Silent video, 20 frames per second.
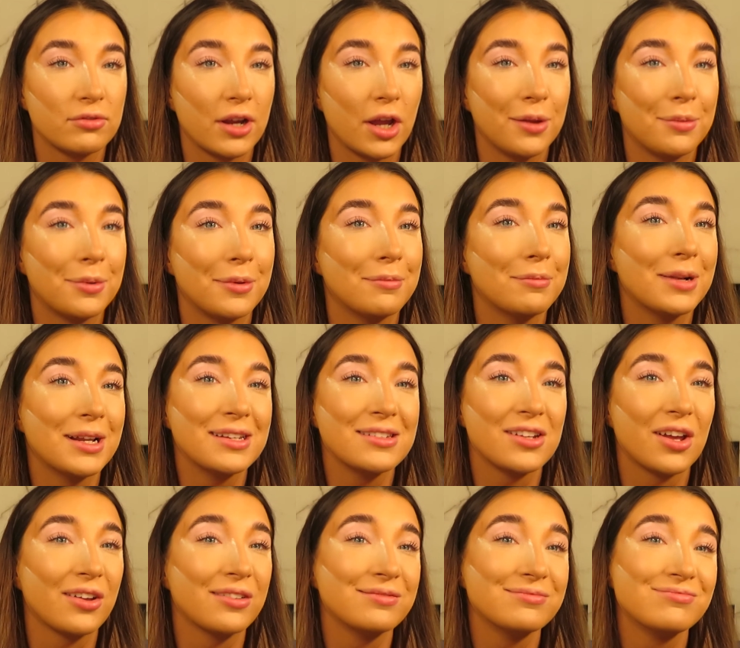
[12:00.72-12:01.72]
to reopen, please
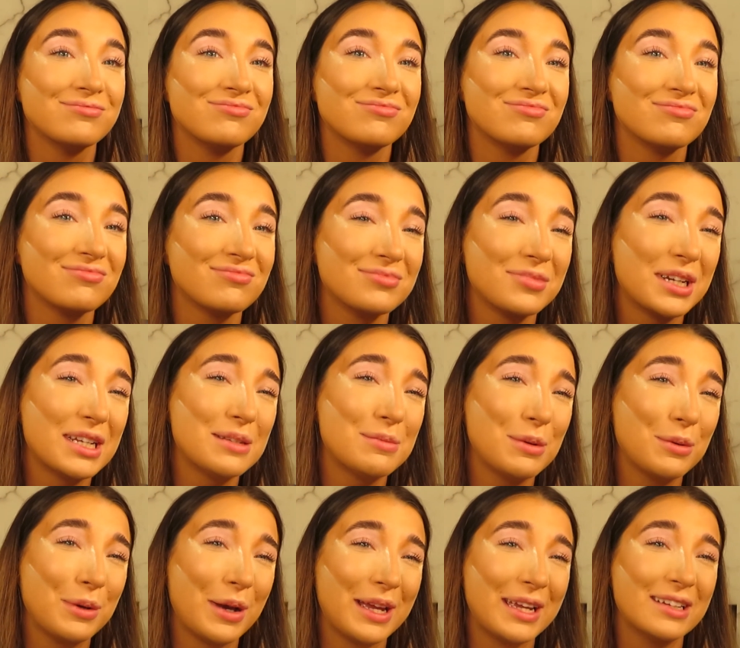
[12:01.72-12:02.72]
don't. Please
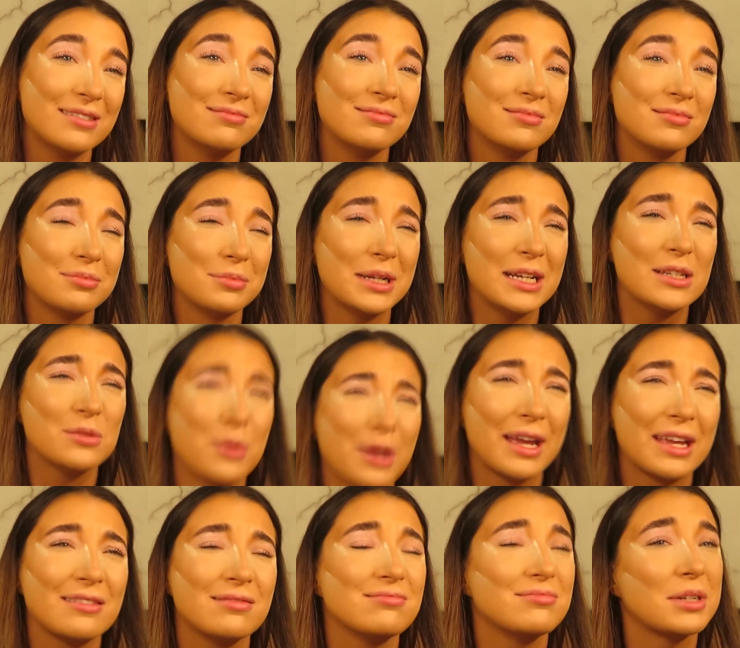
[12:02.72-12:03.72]
wait,
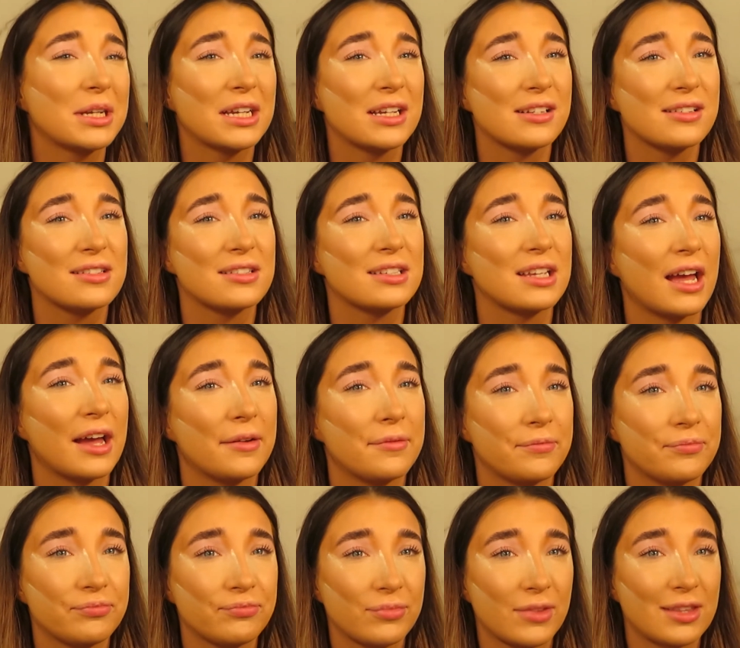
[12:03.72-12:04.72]
because yeah,
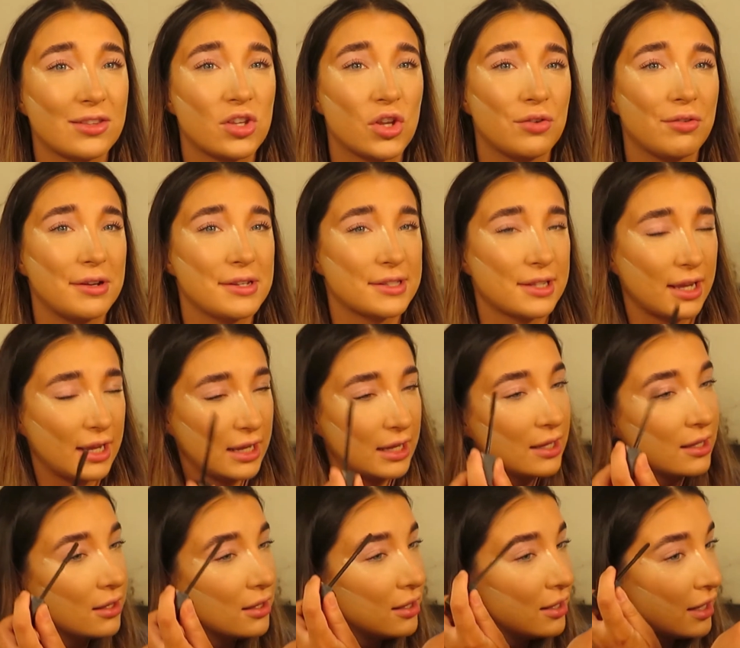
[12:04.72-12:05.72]
too risky.
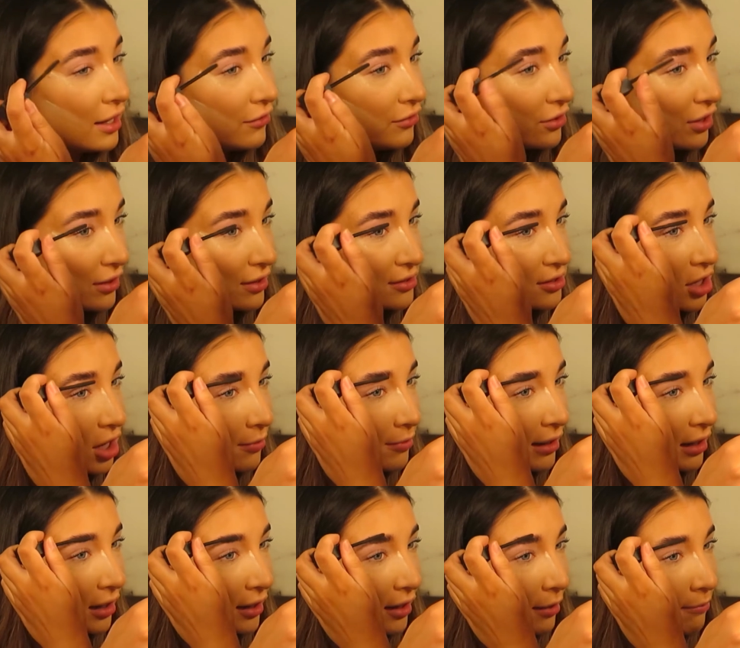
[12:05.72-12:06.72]
If you get the
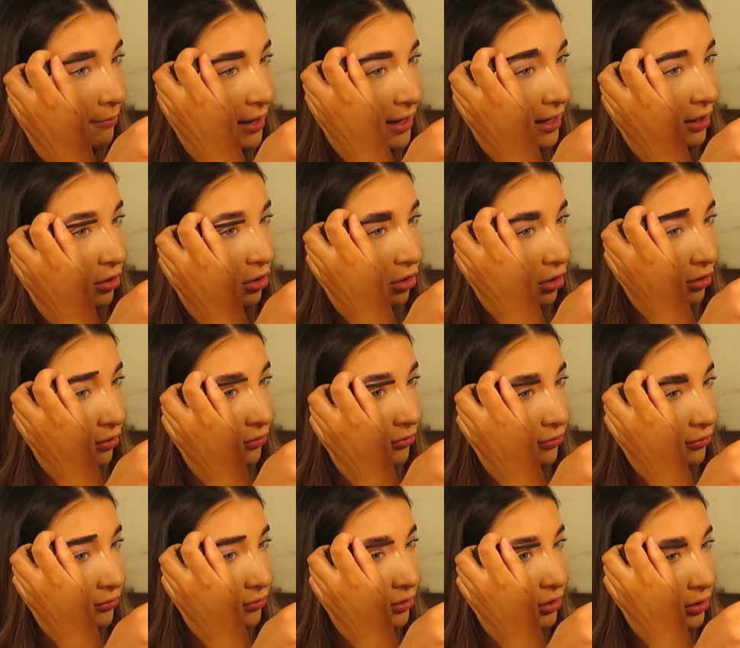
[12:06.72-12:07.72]
timing like a minute off,
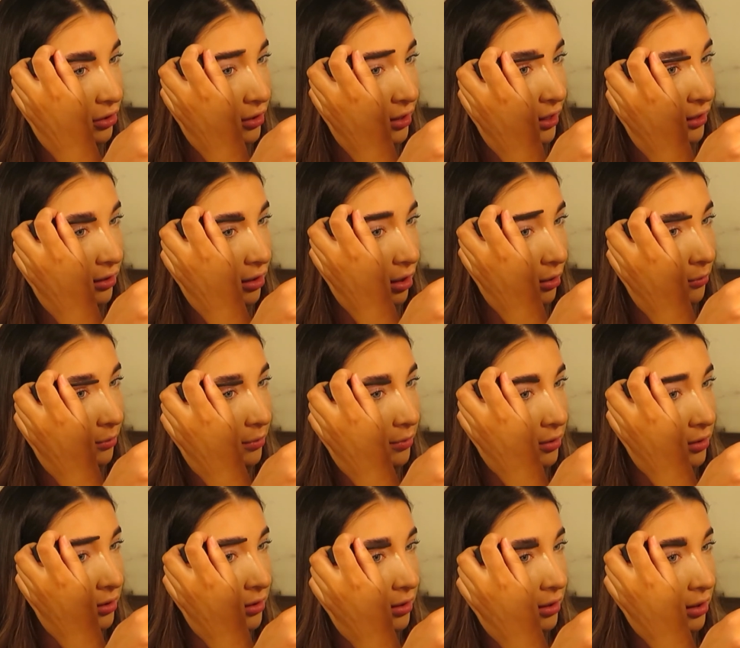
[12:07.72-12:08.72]
you could end up
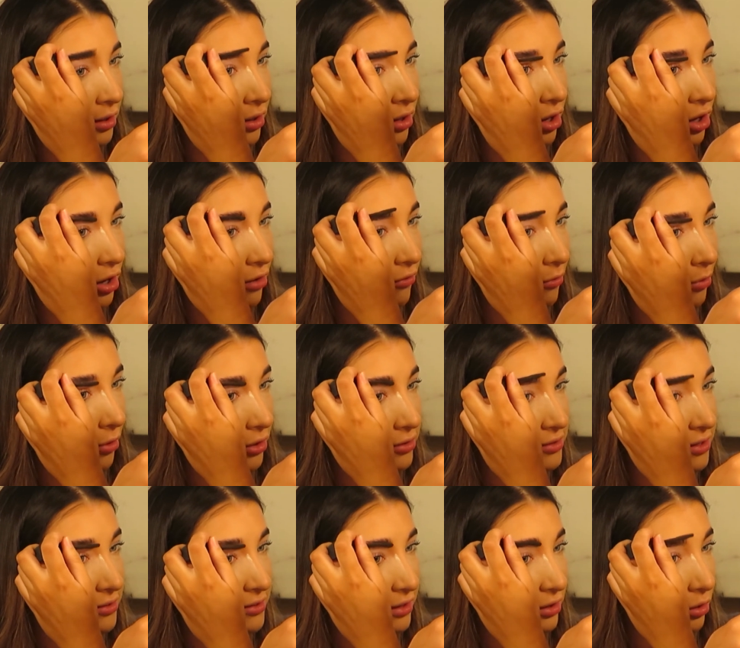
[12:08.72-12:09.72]

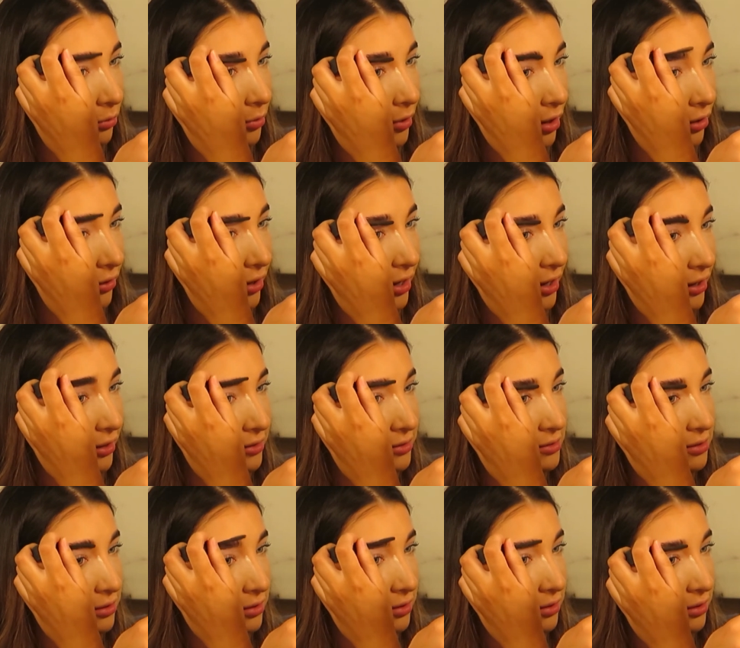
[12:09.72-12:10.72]
over-processing your brow
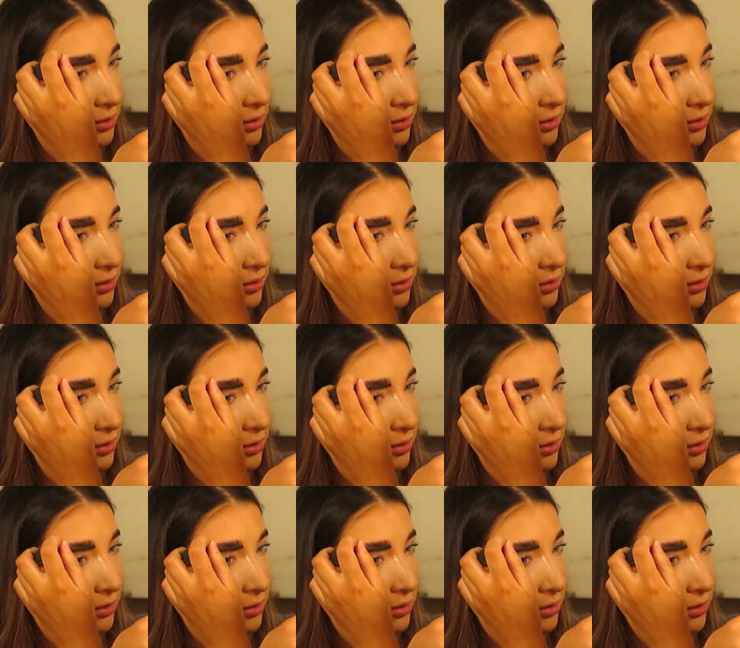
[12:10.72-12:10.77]
hairs.